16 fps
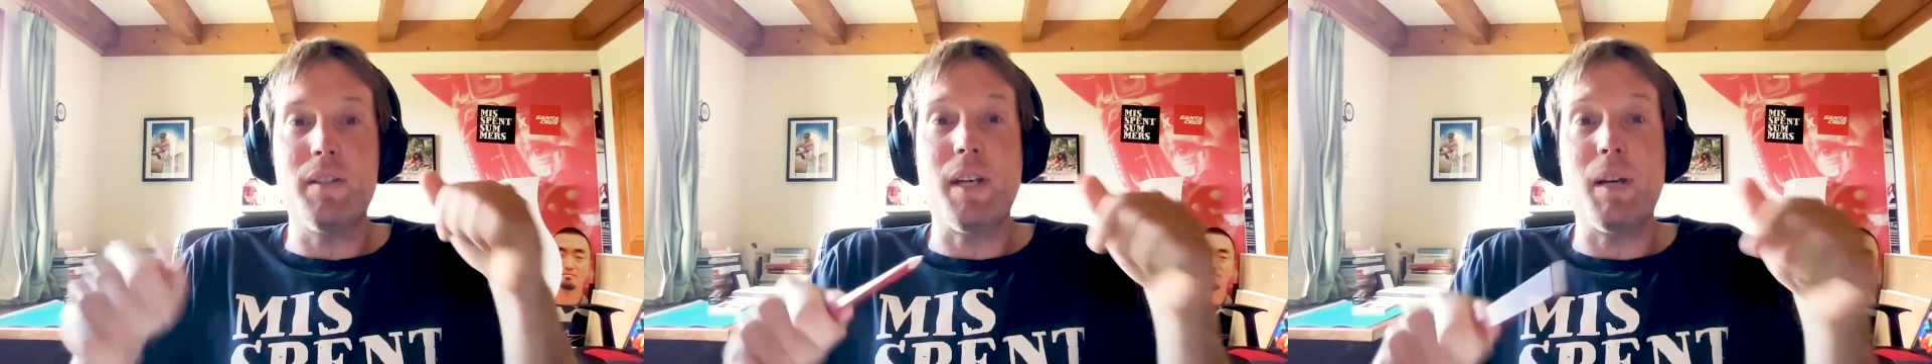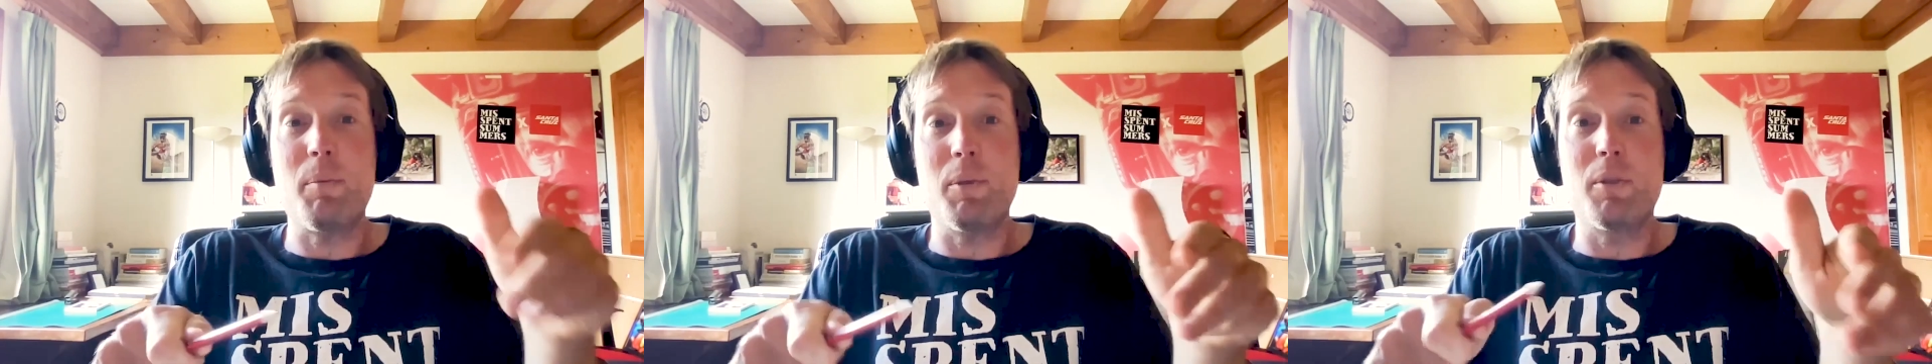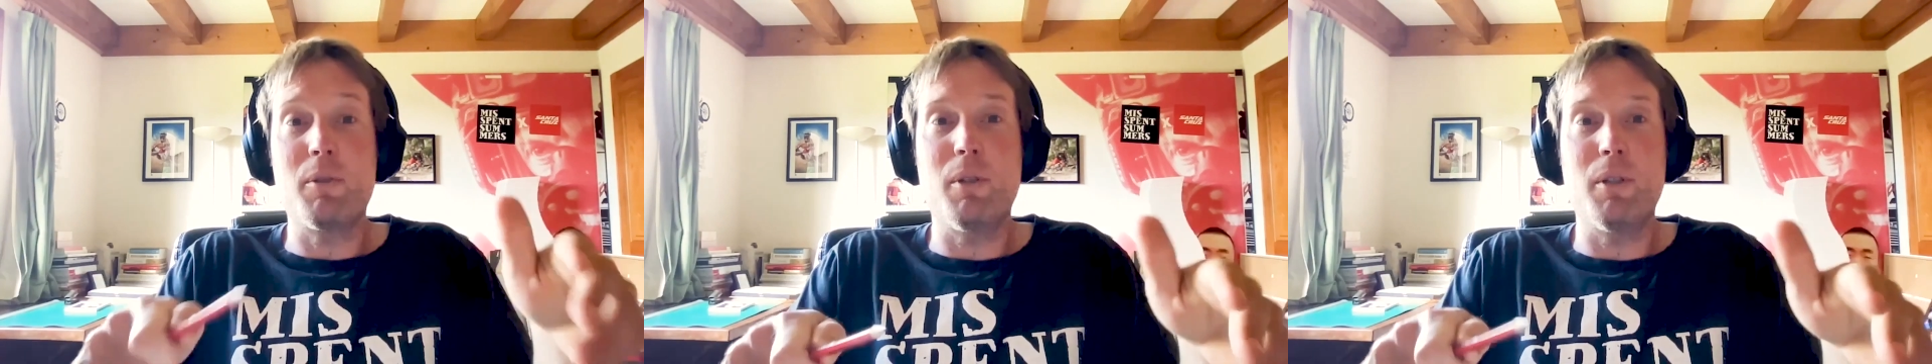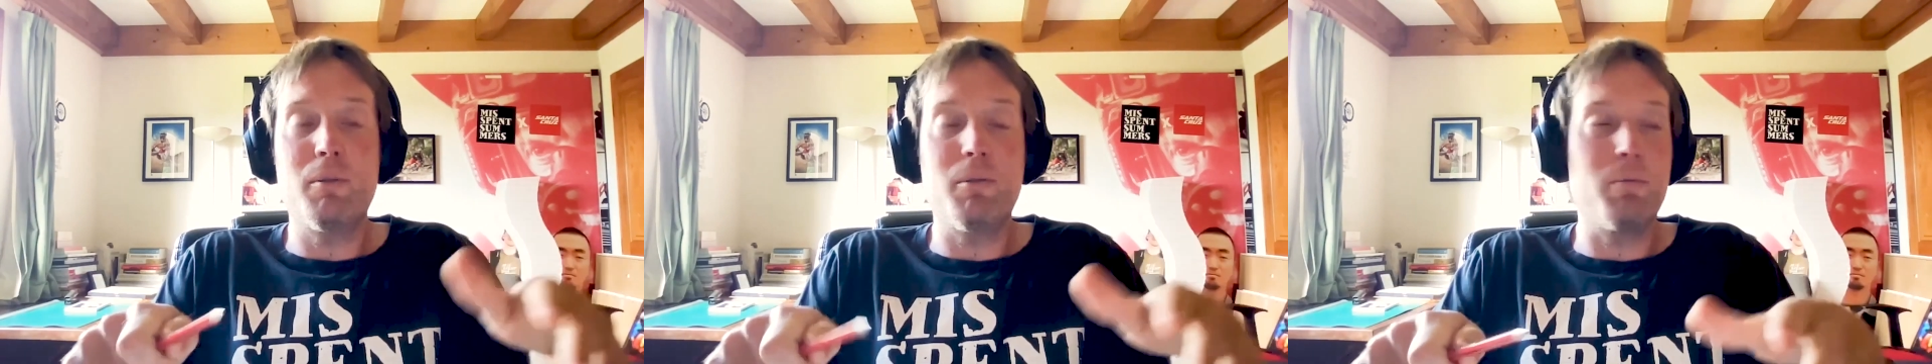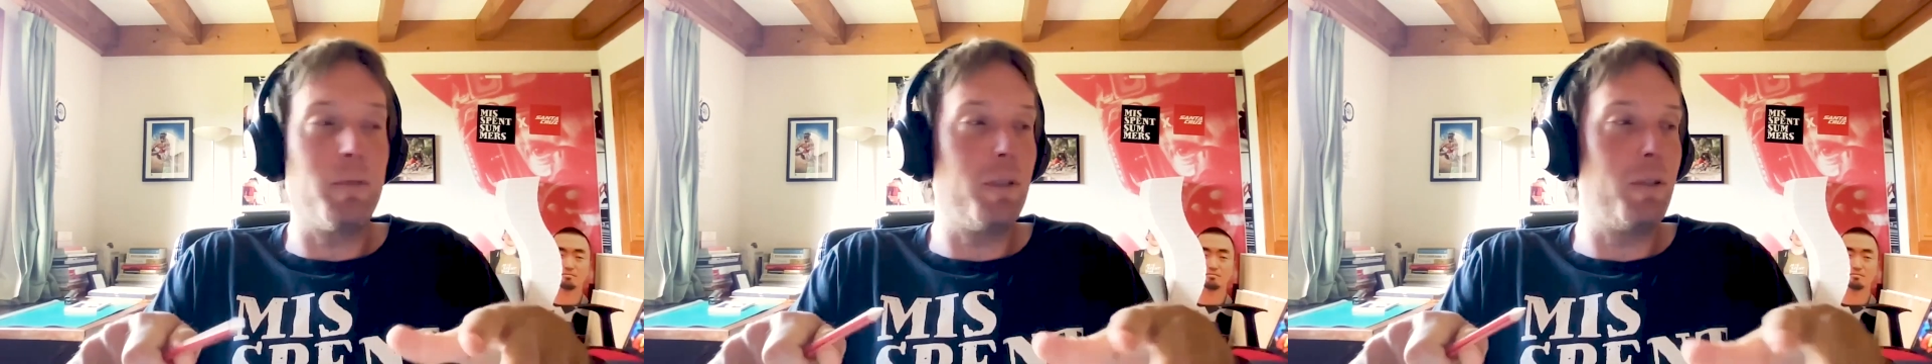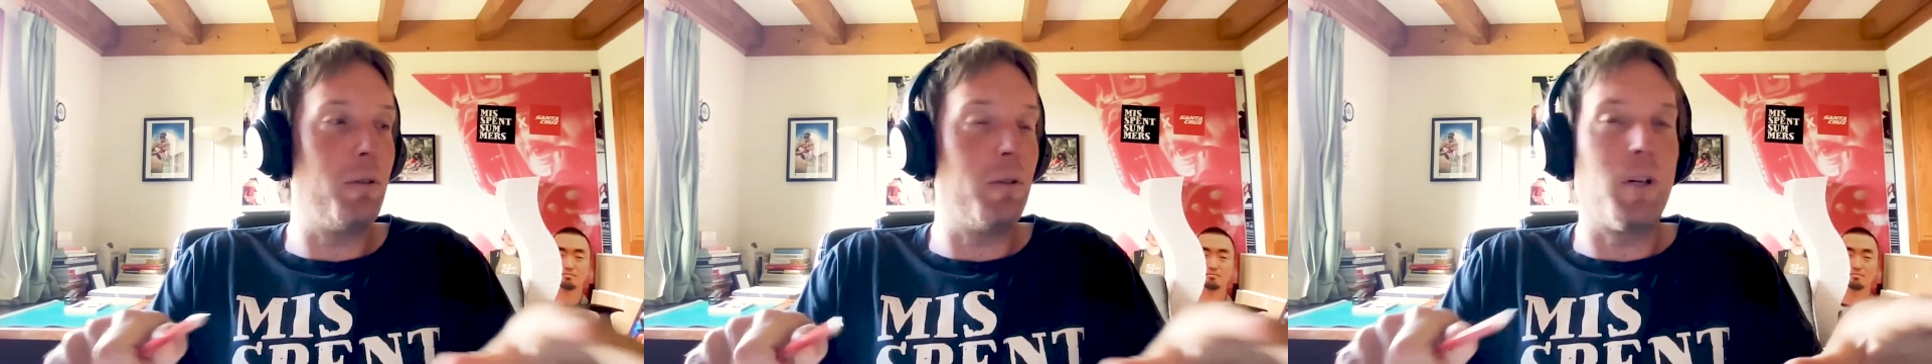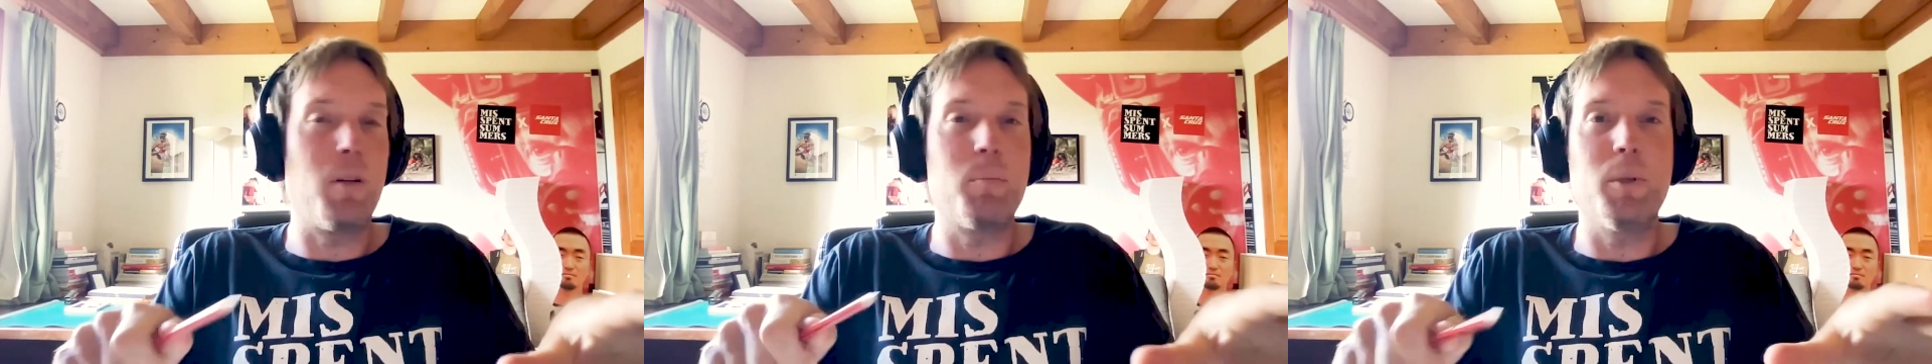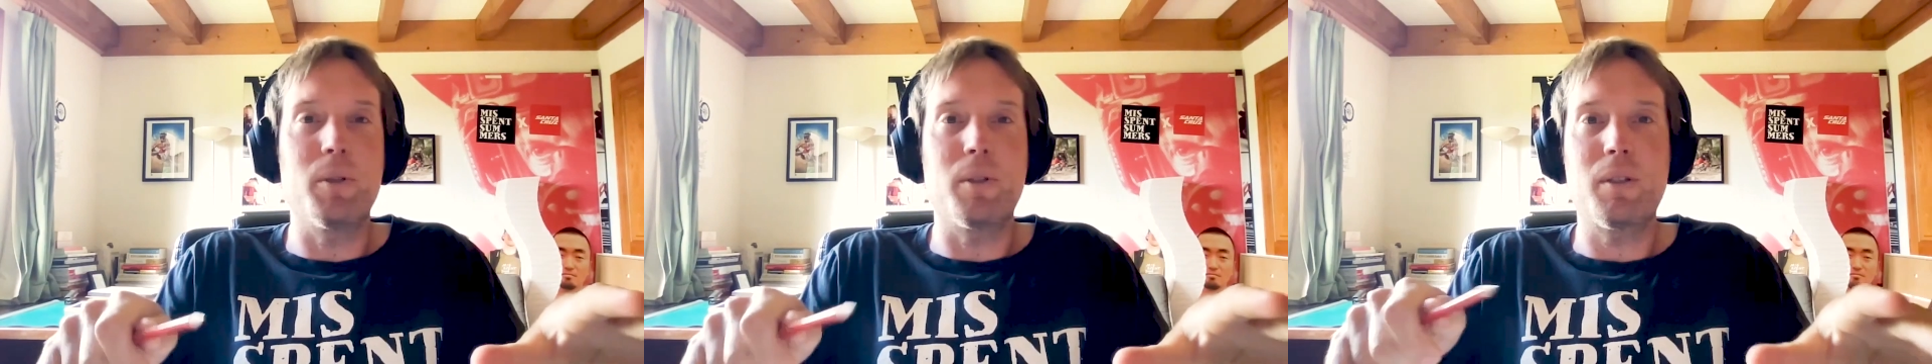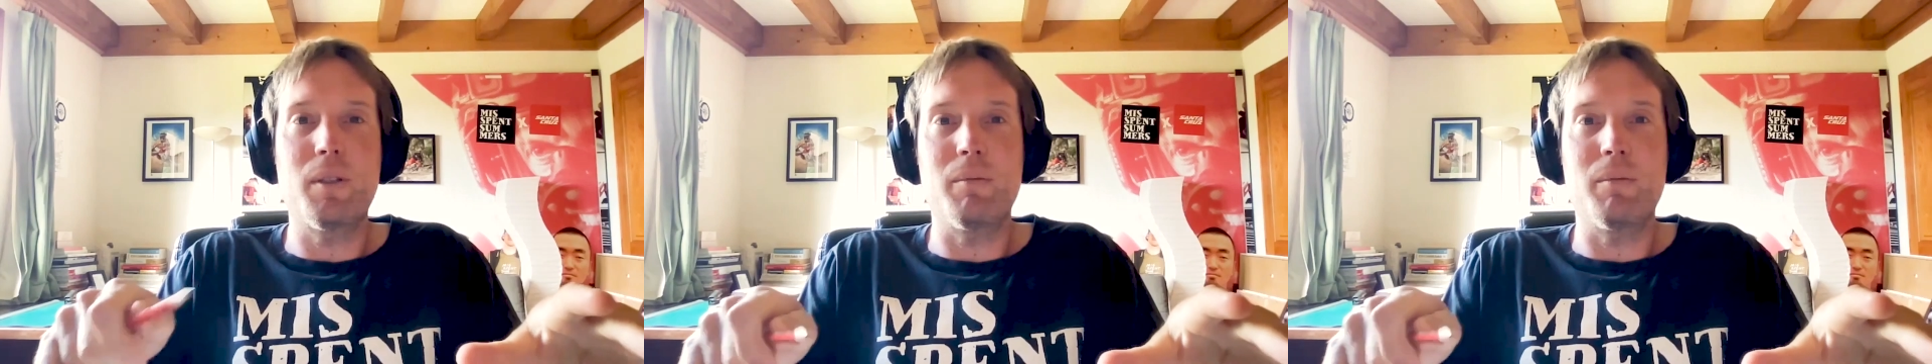this happens to us when we're doing our books.